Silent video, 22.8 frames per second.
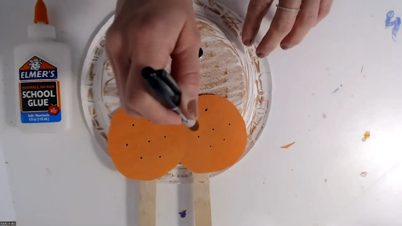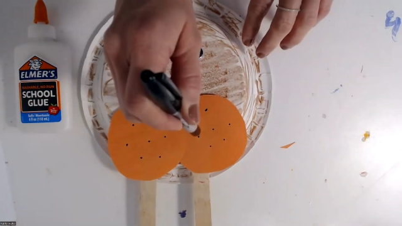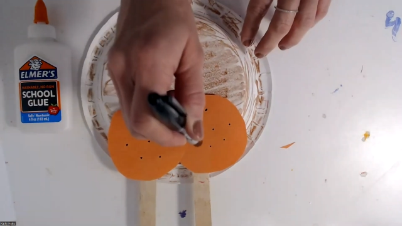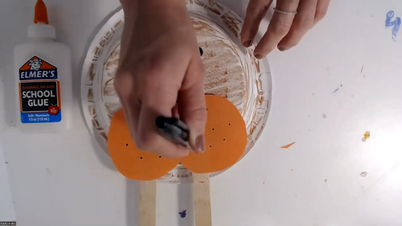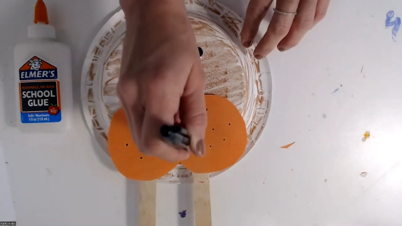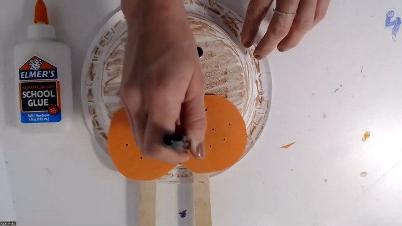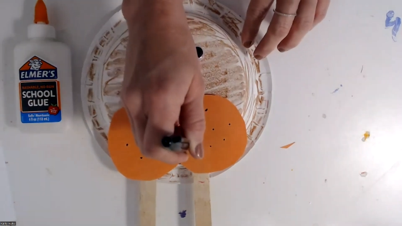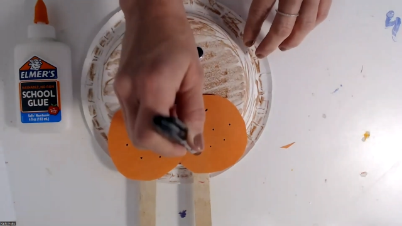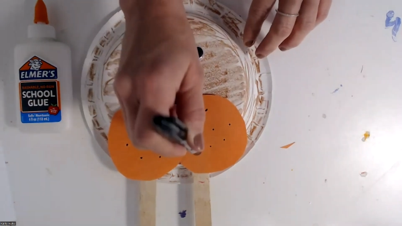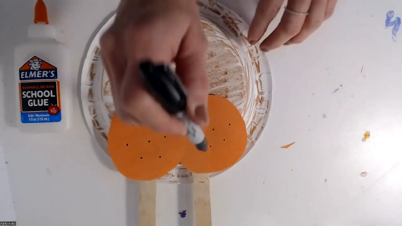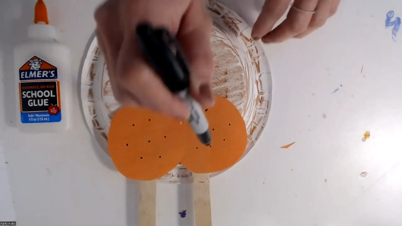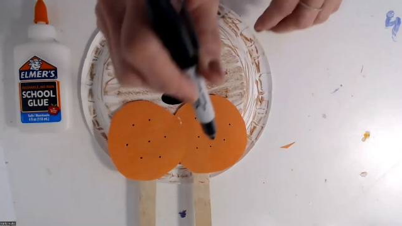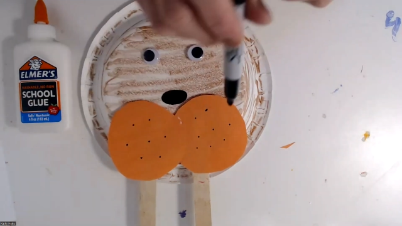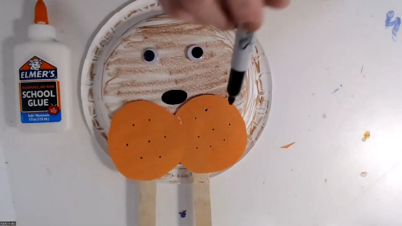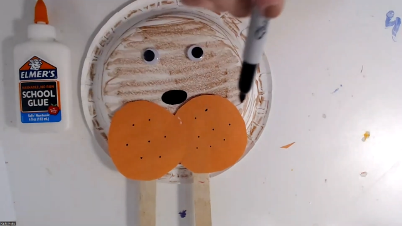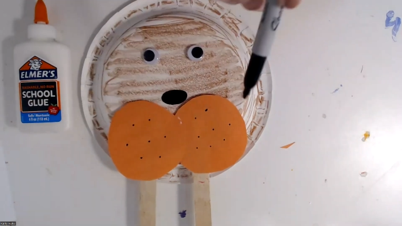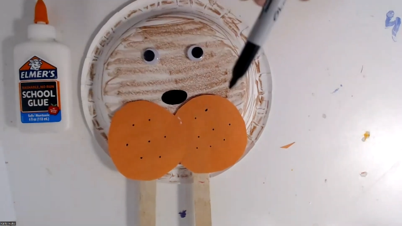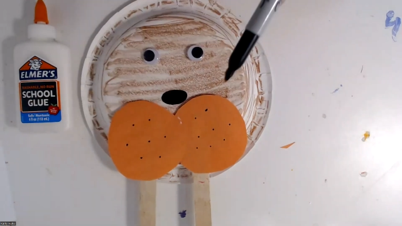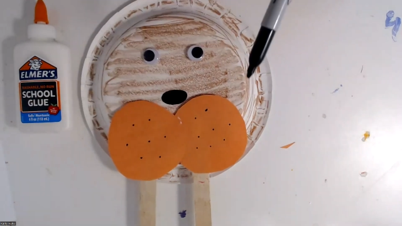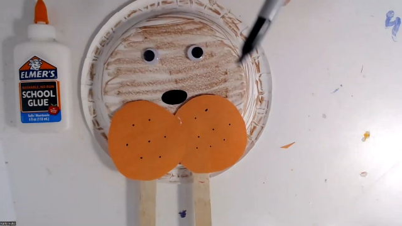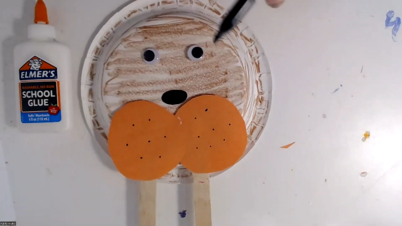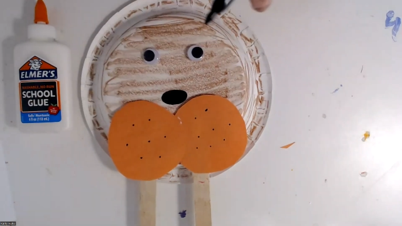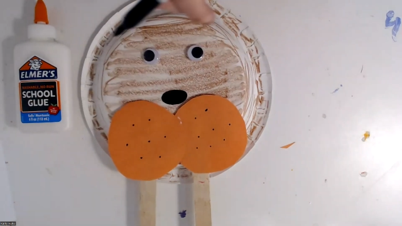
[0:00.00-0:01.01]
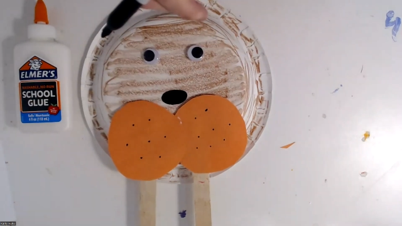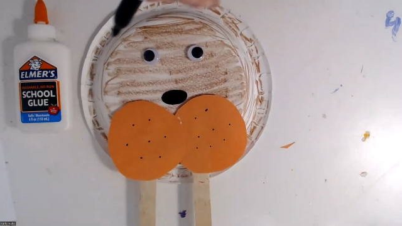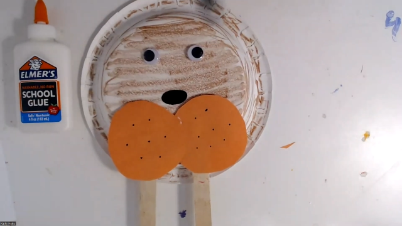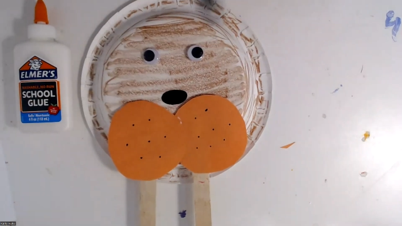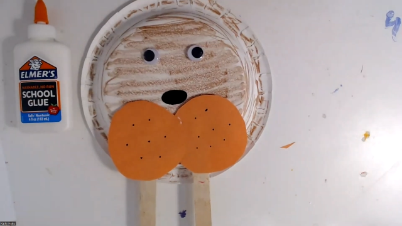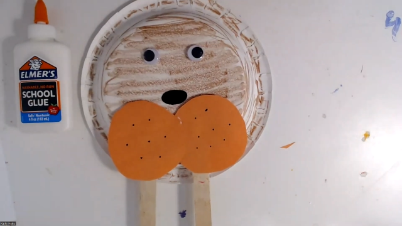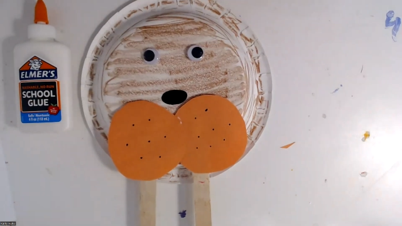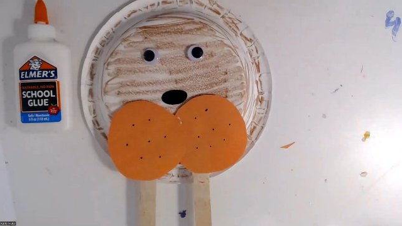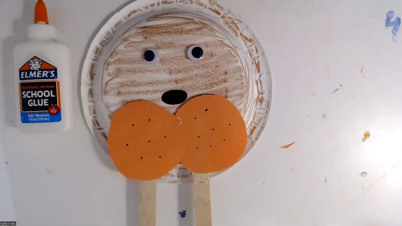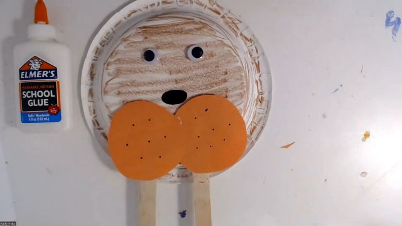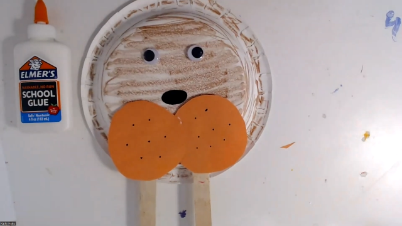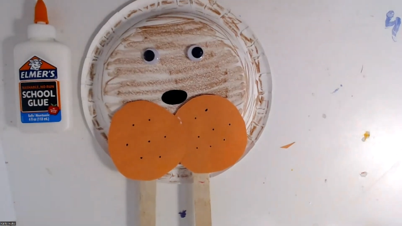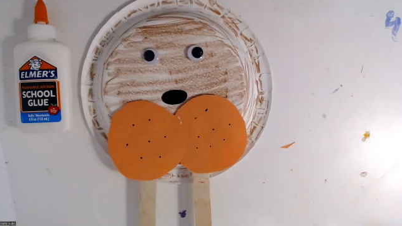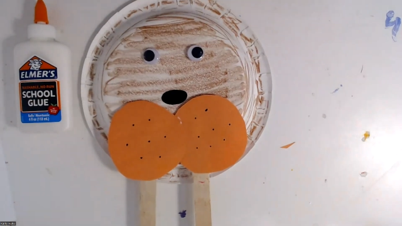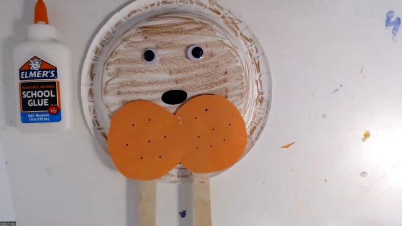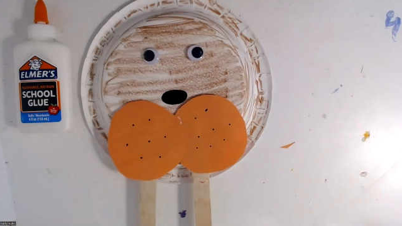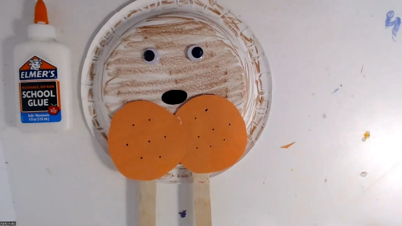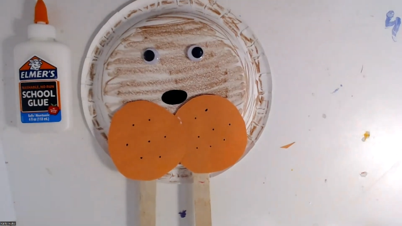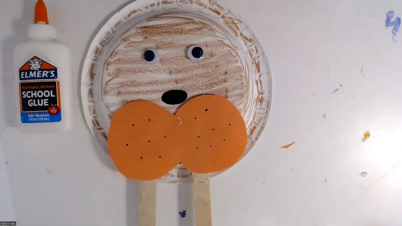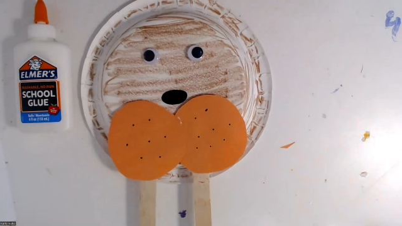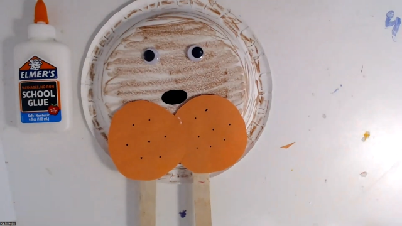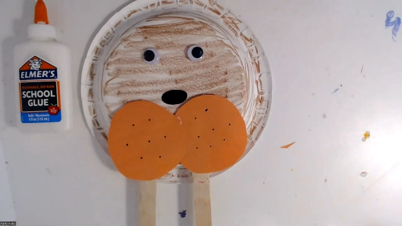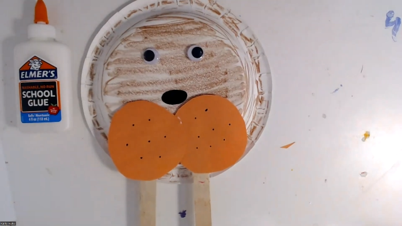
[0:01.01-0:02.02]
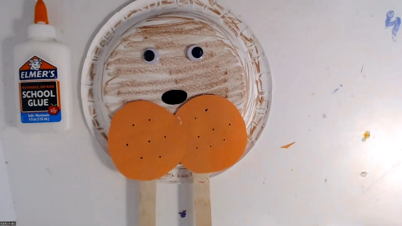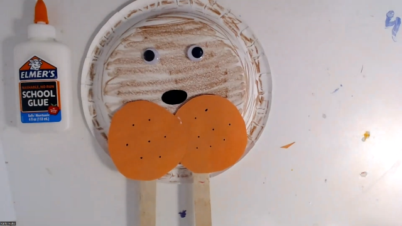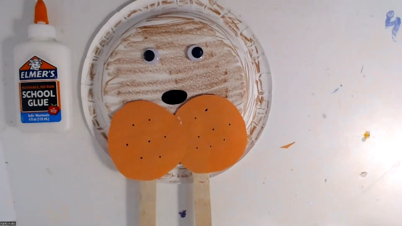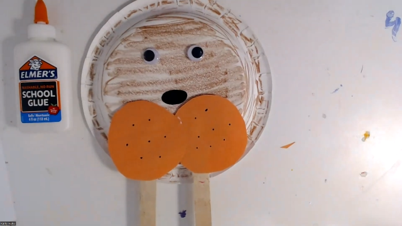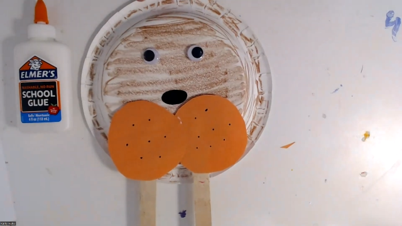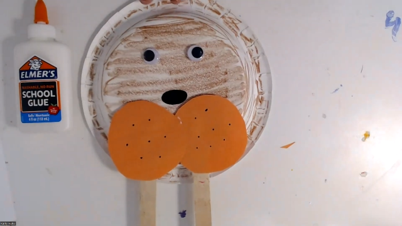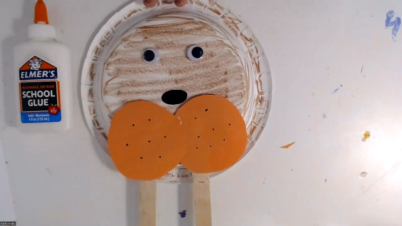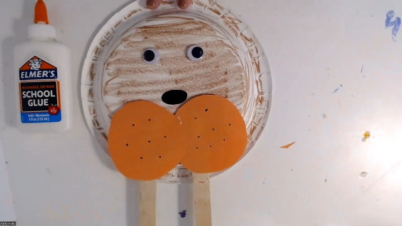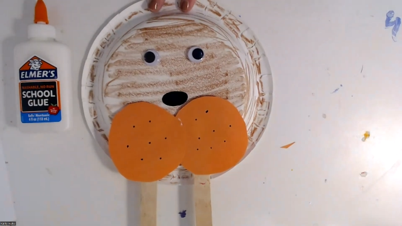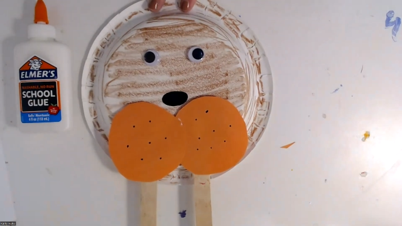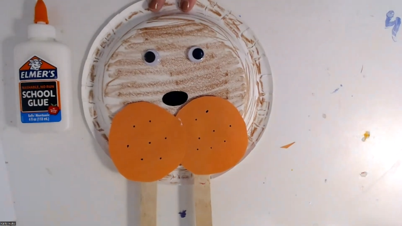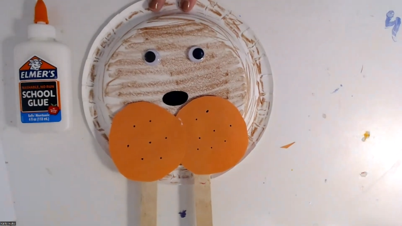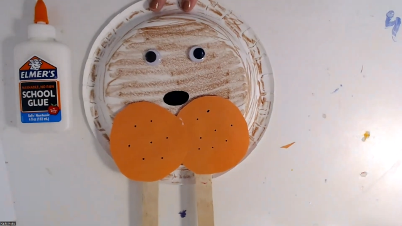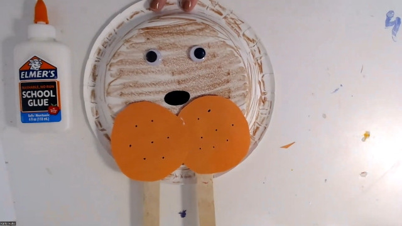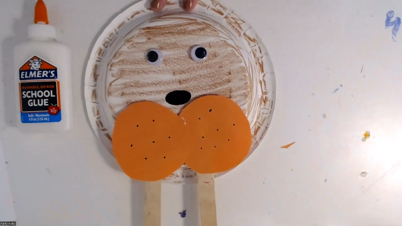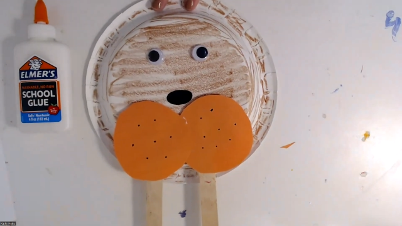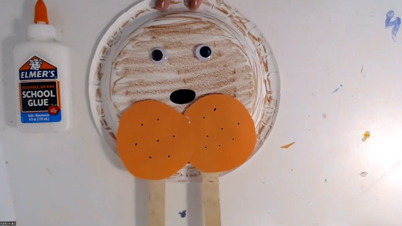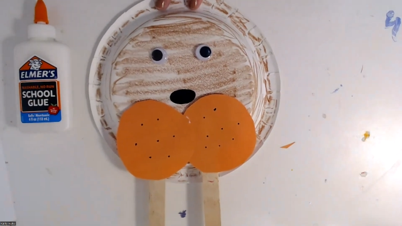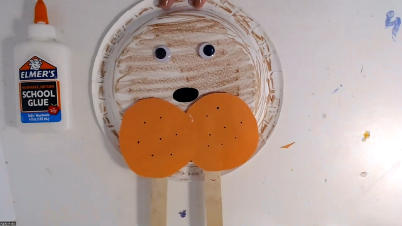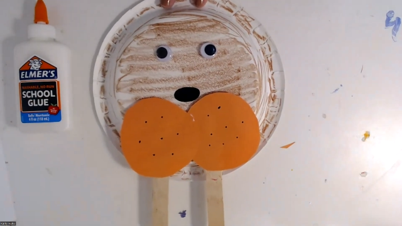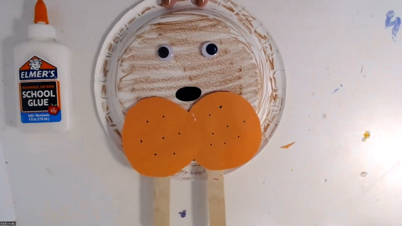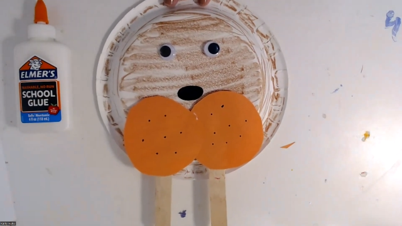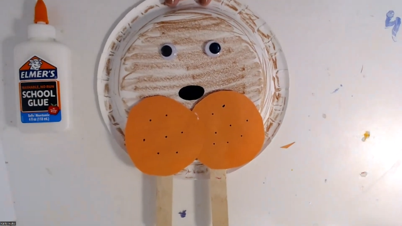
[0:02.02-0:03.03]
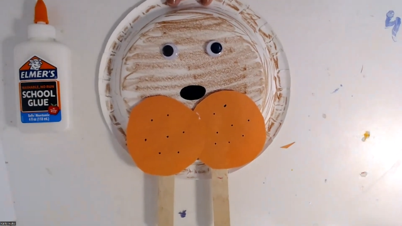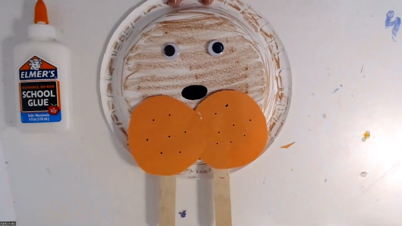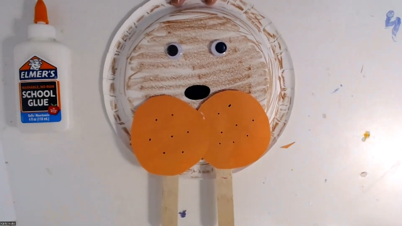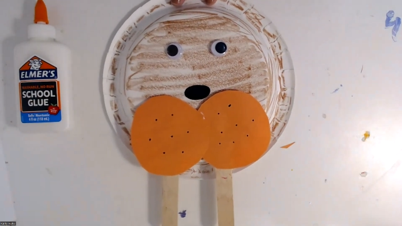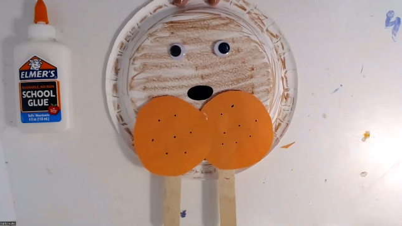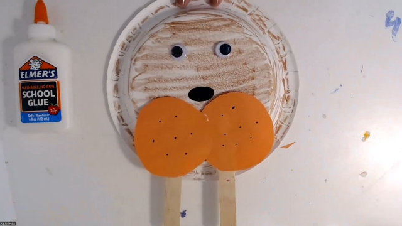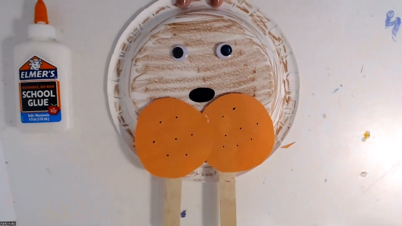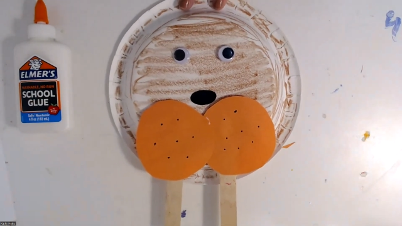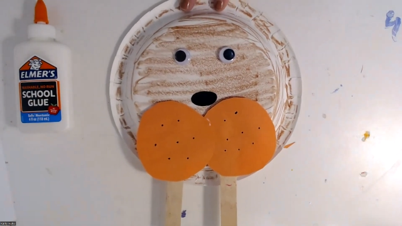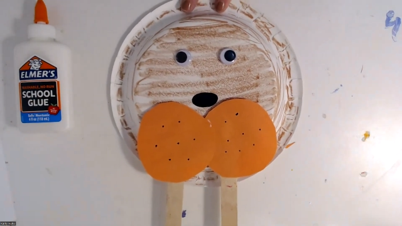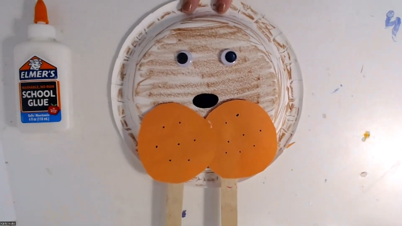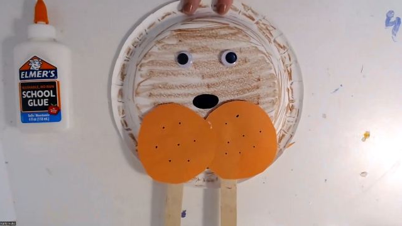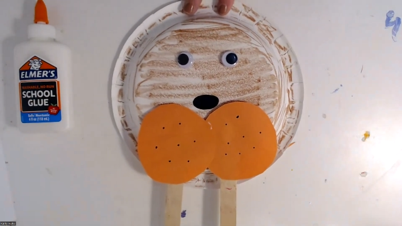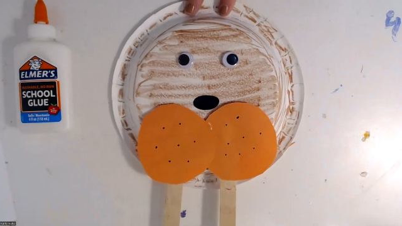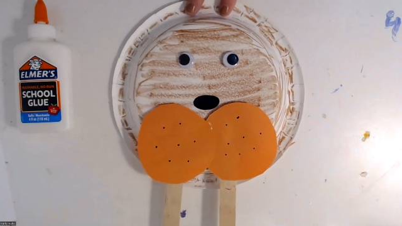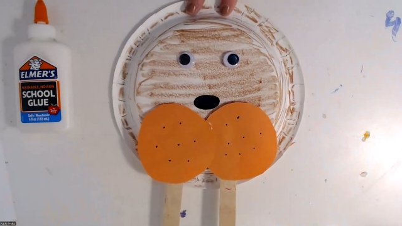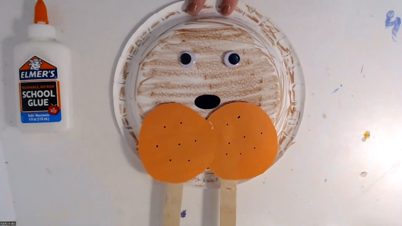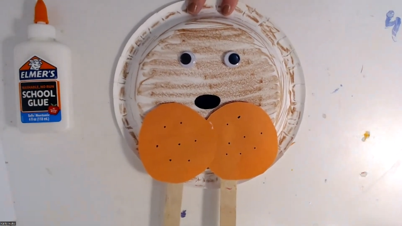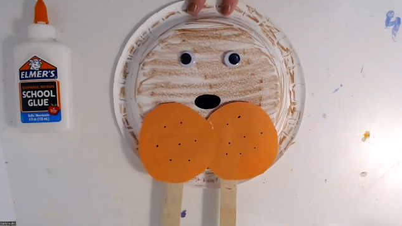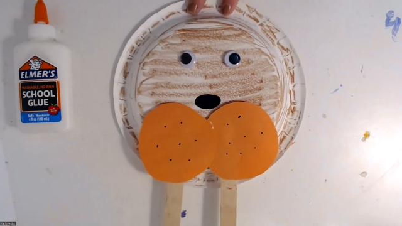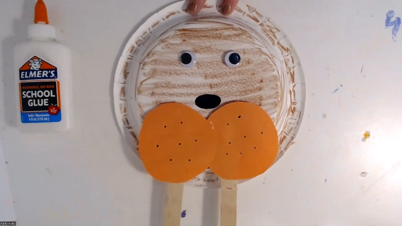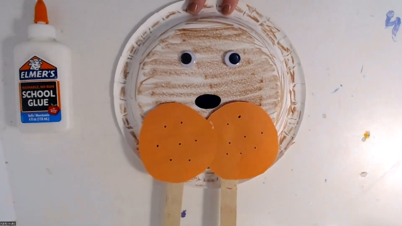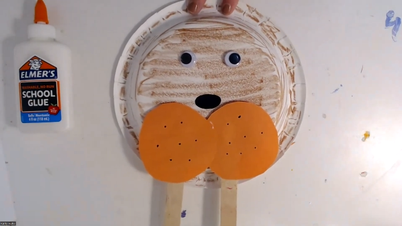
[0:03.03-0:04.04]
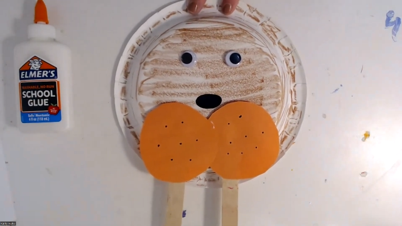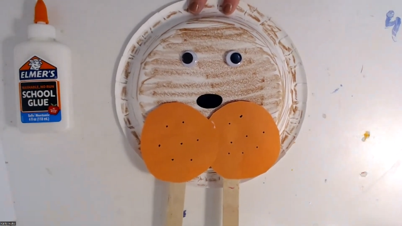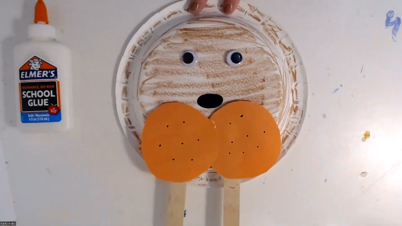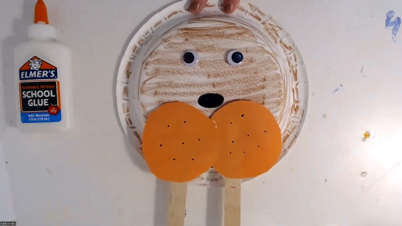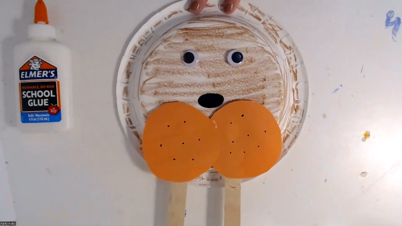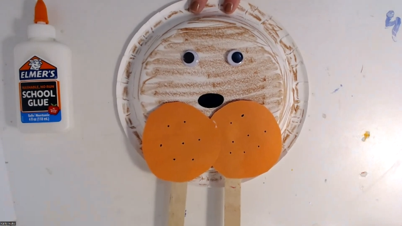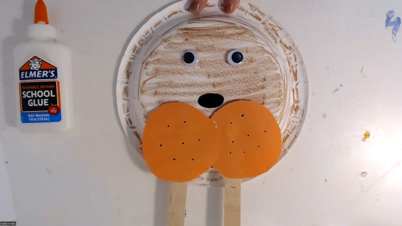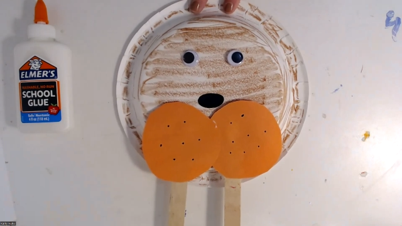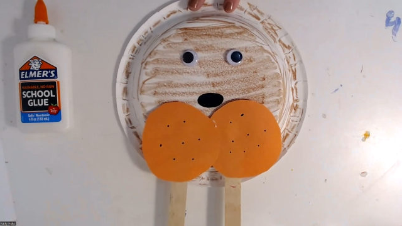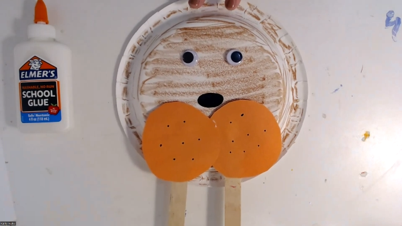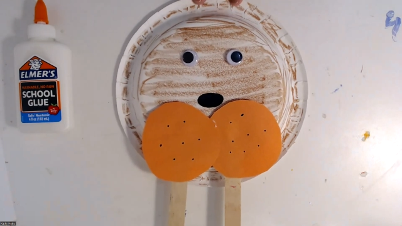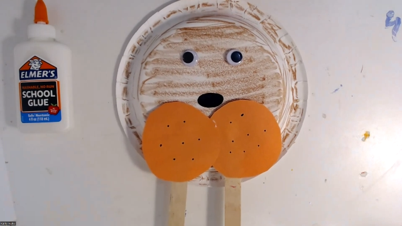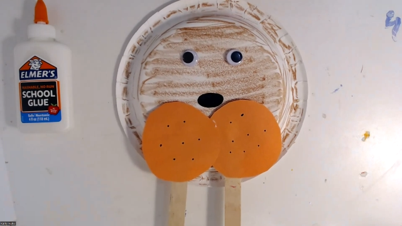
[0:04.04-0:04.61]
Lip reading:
(no speaker visible)